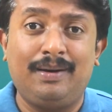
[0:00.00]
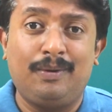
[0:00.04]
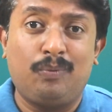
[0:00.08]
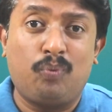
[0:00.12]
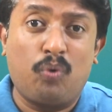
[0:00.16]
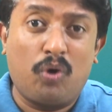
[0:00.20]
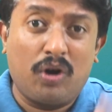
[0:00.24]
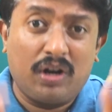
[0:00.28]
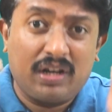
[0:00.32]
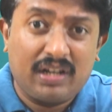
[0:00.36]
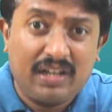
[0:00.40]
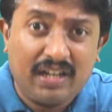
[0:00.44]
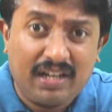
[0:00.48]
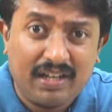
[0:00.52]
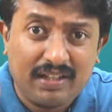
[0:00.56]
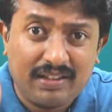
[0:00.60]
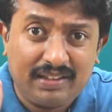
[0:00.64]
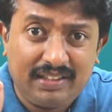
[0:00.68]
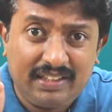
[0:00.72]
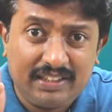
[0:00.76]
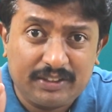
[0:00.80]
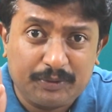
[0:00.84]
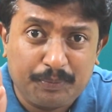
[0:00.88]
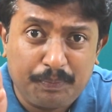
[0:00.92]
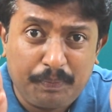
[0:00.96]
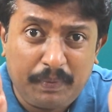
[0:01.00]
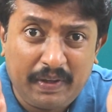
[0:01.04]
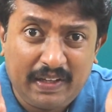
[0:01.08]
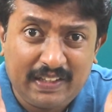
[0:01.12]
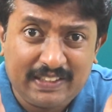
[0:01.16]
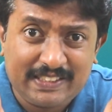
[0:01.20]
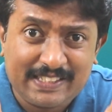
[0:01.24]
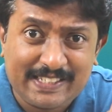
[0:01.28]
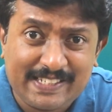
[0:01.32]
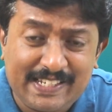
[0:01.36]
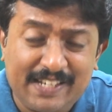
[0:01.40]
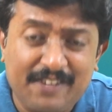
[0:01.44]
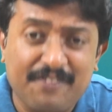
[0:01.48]
what are these
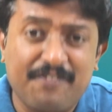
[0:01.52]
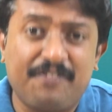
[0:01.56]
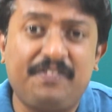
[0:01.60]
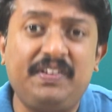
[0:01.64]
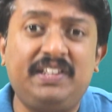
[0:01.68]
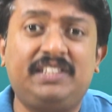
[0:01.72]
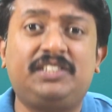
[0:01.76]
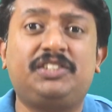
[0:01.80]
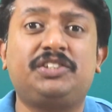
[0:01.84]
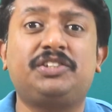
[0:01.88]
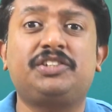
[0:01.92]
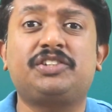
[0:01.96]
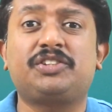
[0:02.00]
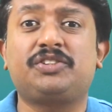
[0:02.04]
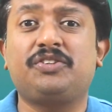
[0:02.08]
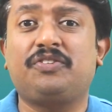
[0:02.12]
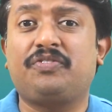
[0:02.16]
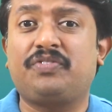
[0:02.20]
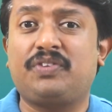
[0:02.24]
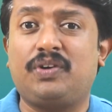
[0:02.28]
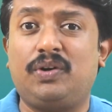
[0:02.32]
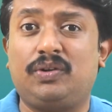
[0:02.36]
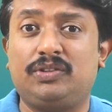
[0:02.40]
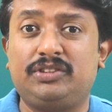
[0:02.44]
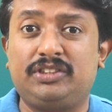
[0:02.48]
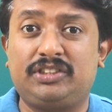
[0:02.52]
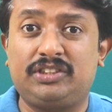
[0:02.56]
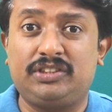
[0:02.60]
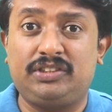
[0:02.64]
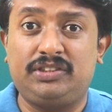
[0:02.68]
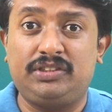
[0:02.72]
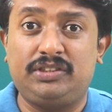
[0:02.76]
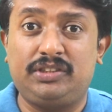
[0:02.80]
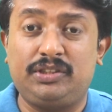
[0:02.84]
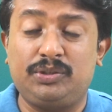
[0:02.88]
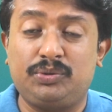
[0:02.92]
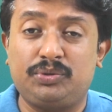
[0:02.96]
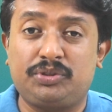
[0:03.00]
basic features of
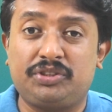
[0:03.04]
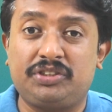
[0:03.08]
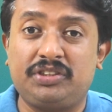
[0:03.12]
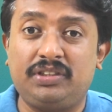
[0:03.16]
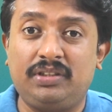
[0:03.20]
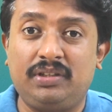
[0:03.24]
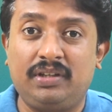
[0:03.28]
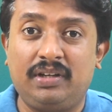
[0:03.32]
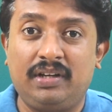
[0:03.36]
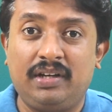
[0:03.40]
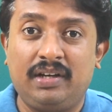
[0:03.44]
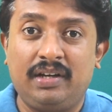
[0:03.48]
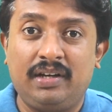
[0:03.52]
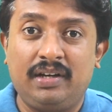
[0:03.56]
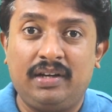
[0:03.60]
Constitution